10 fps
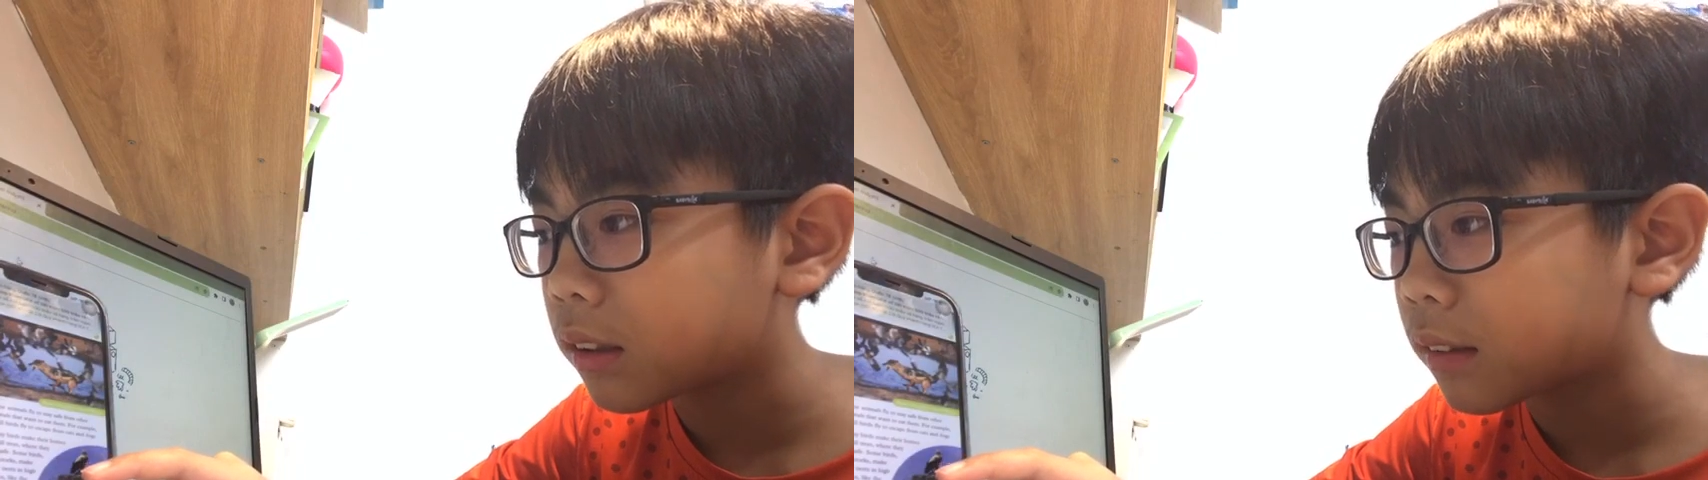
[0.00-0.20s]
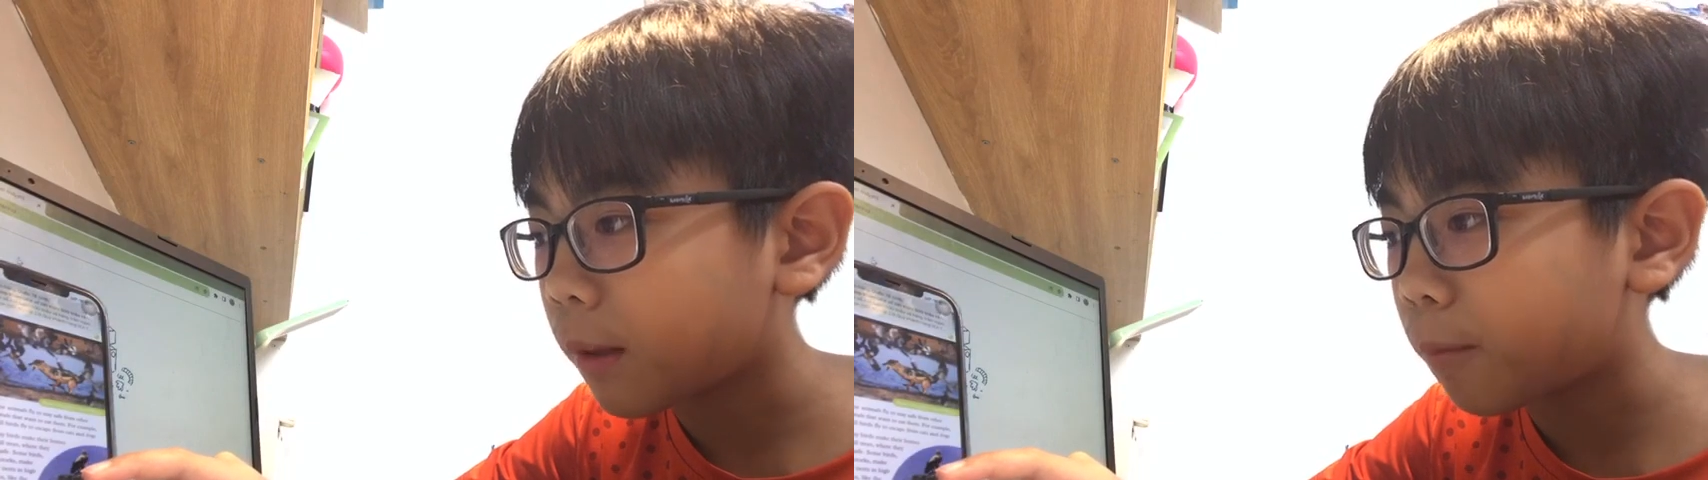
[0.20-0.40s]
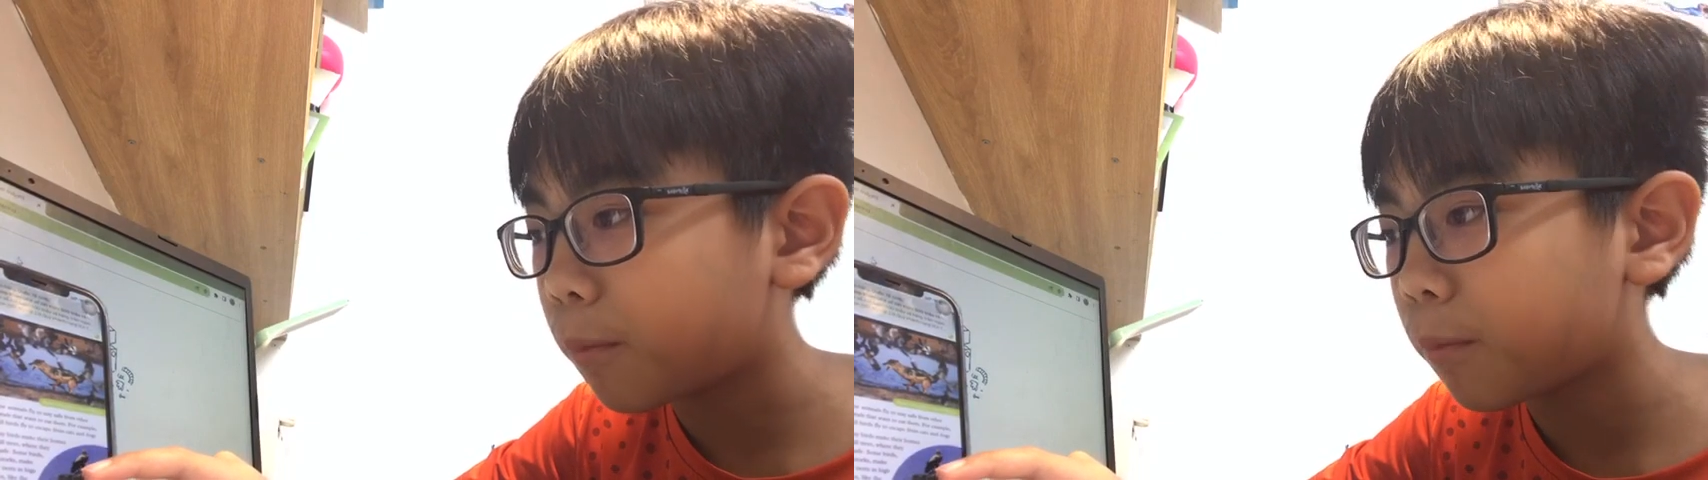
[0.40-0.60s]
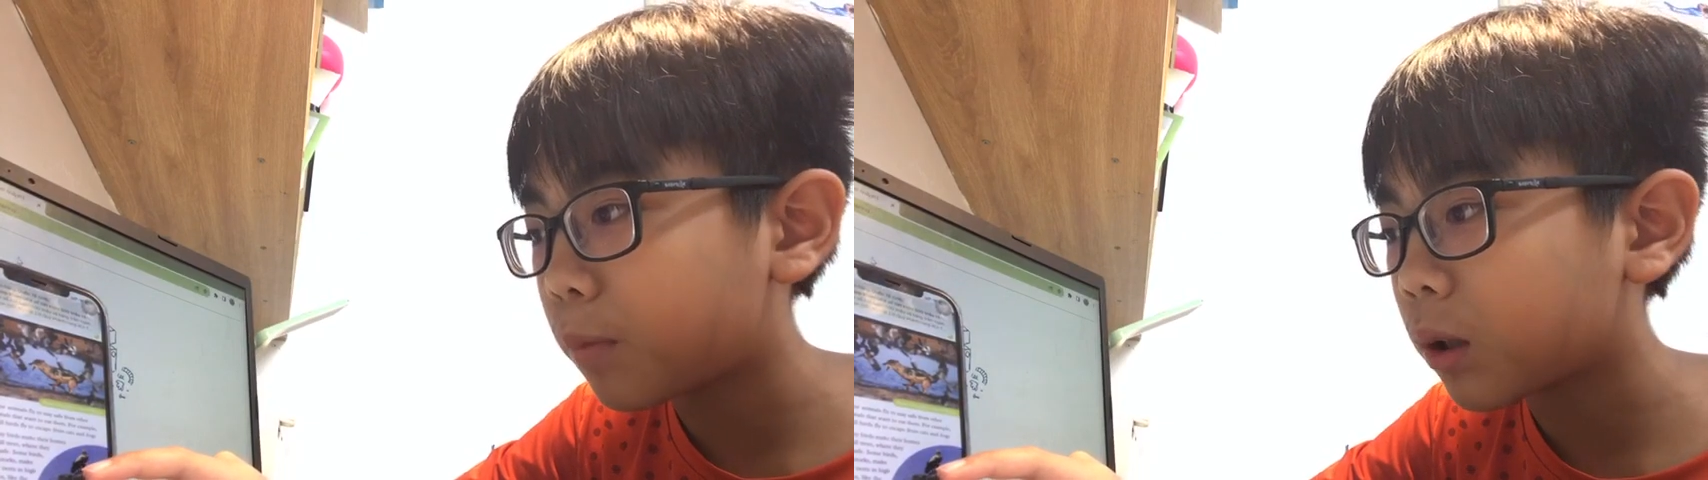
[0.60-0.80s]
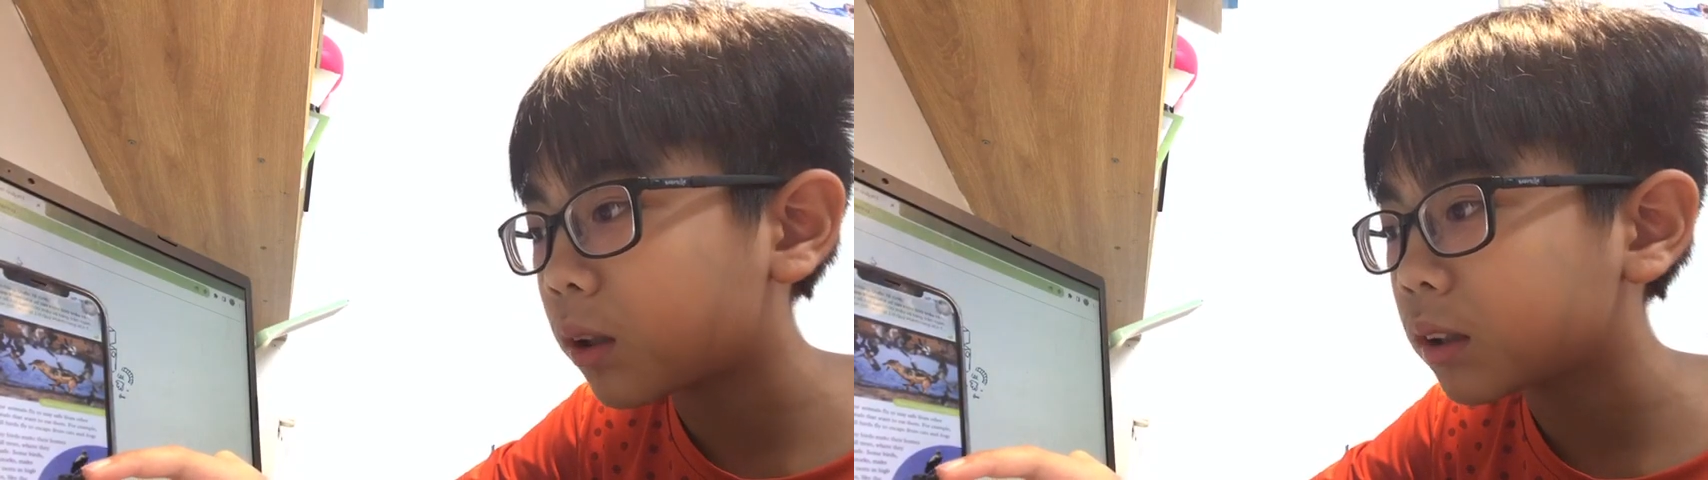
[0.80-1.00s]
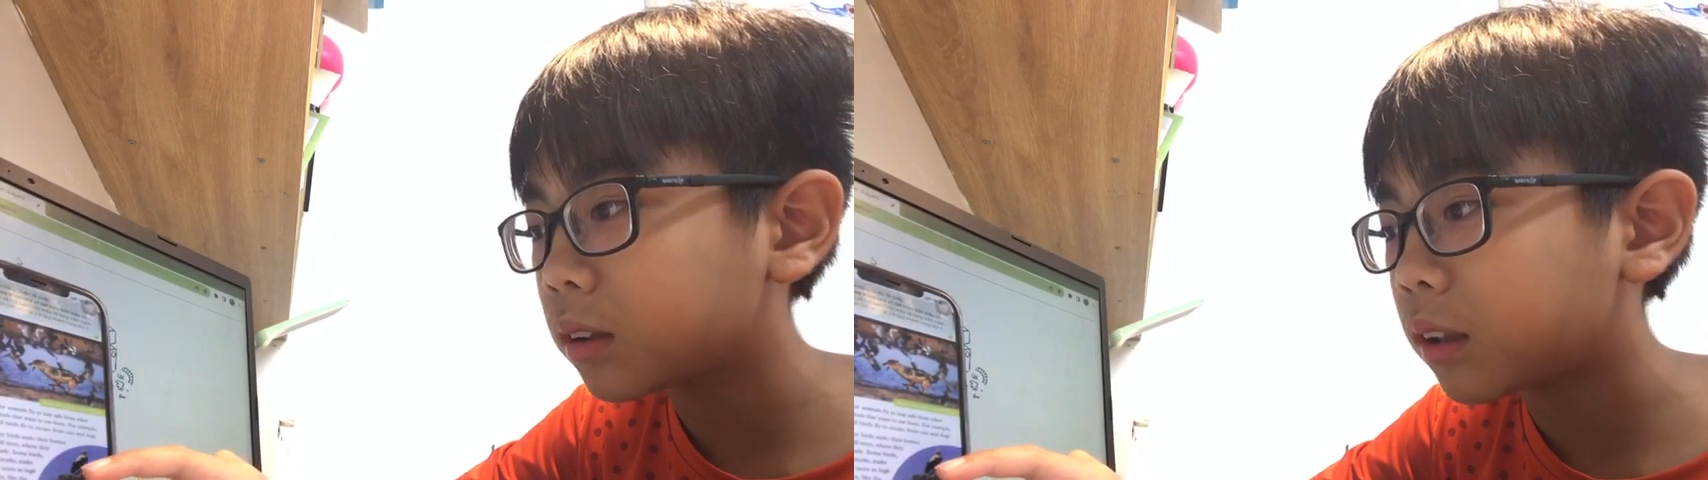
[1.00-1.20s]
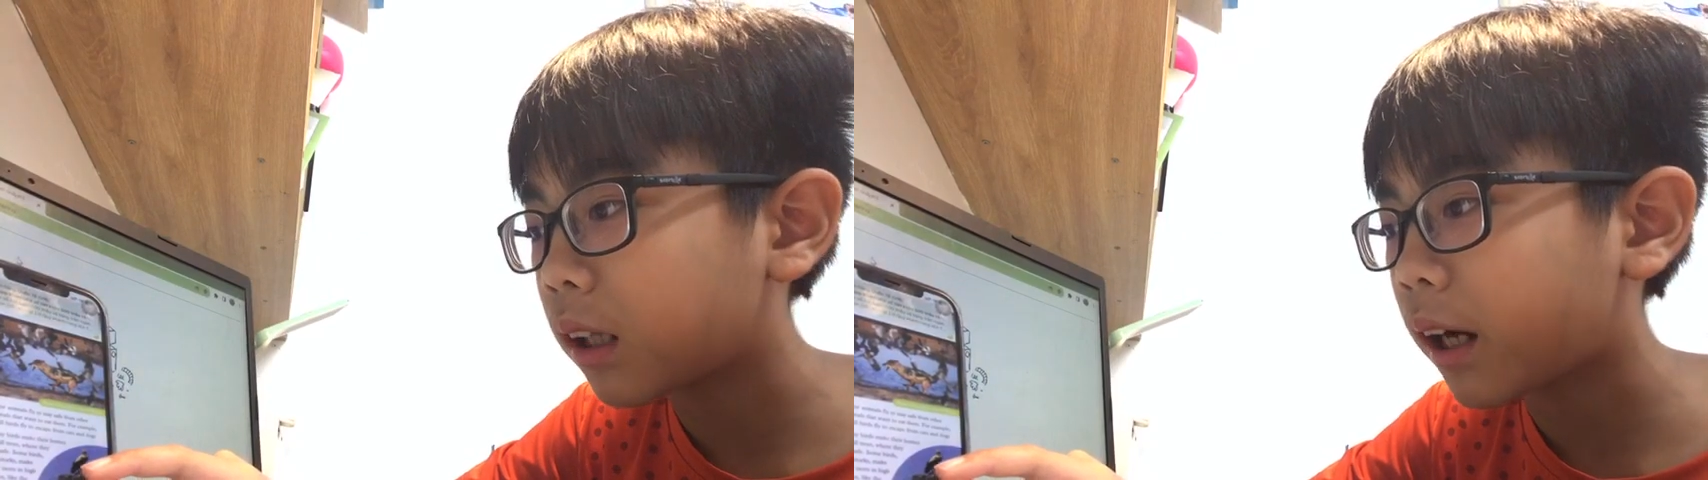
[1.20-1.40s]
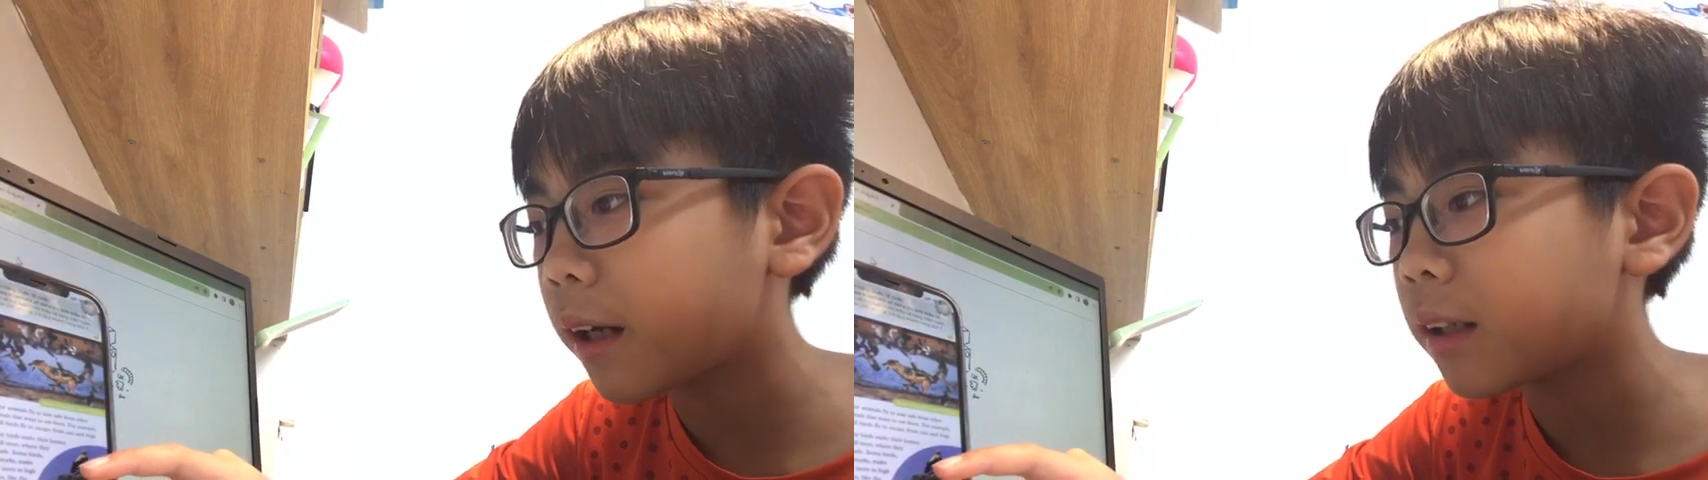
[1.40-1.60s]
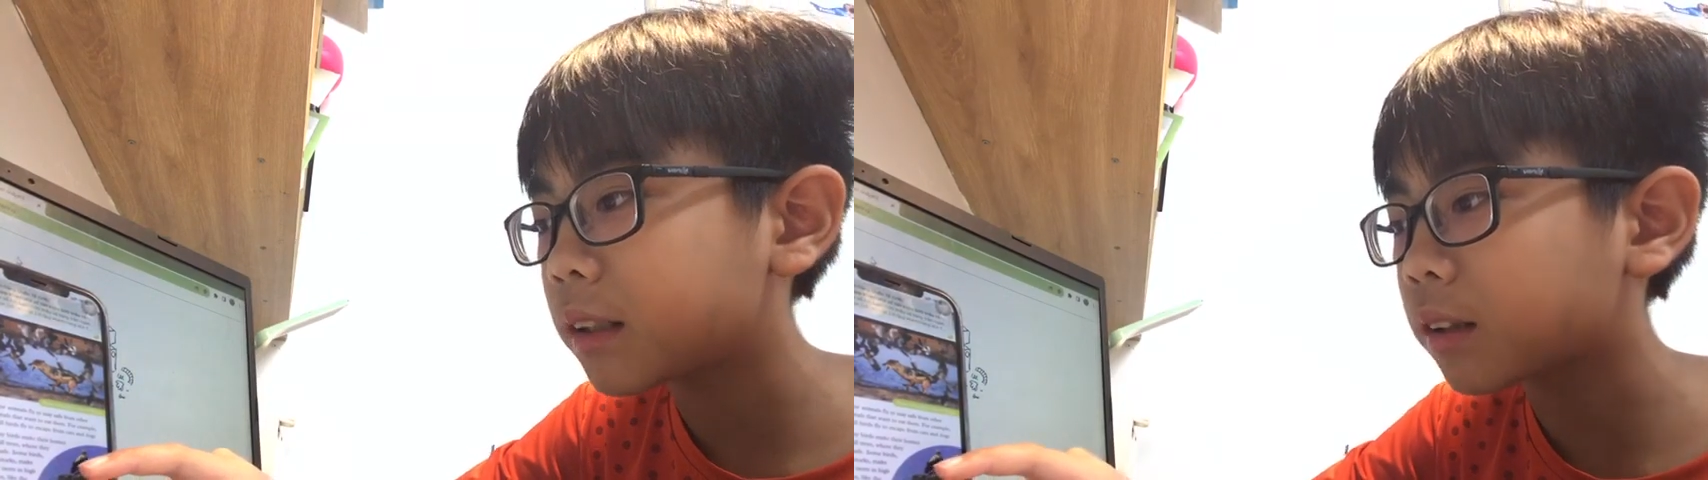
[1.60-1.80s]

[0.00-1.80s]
Some birds like